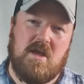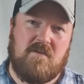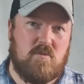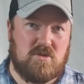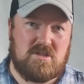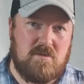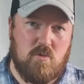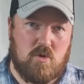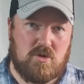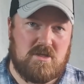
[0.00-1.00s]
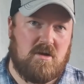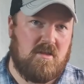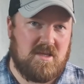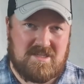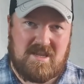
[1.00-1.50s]
If you want to see more content like
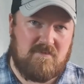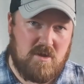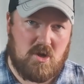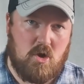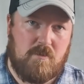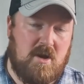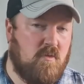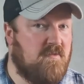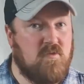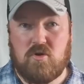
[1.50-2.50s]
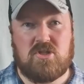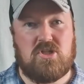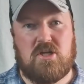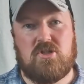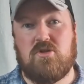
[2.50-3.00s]
this, leave me a comment. Or if you've got
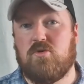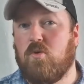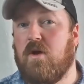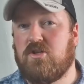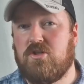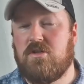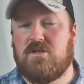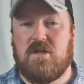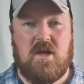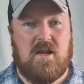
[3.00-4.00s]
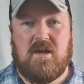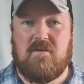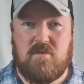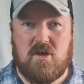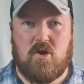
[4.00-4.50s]
suggestions or questions,
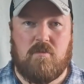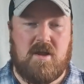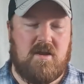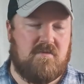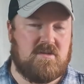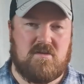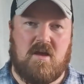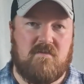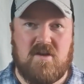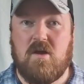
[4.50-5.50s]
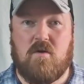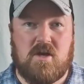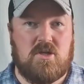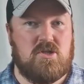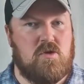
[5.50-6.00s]
leave me a comment. If there's a video I
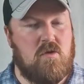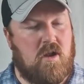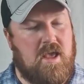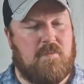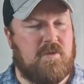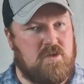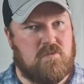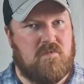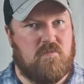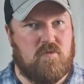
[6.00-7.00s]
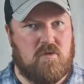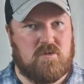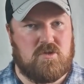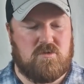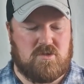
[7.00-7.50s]
can do, I'll happily do it for you
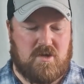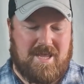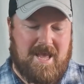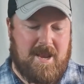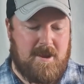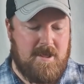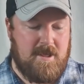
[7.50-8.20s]
as soon as I can.